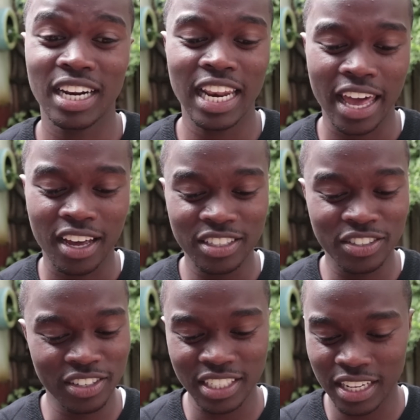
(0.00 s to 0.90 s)
Like
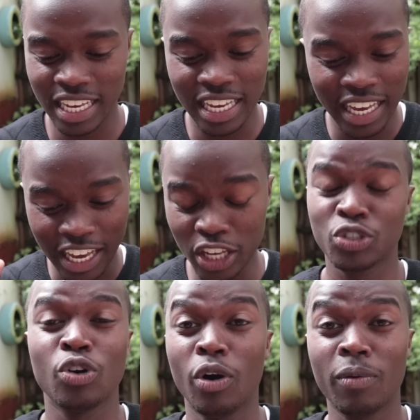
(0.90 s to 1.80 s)
seriously,
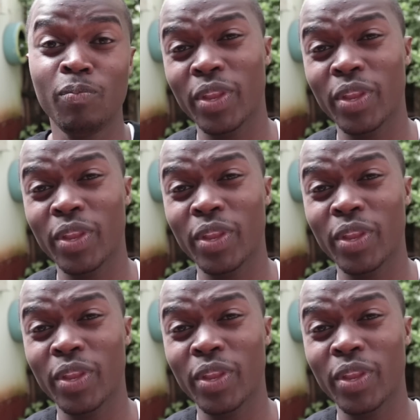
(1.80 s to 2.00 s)
it's wrong.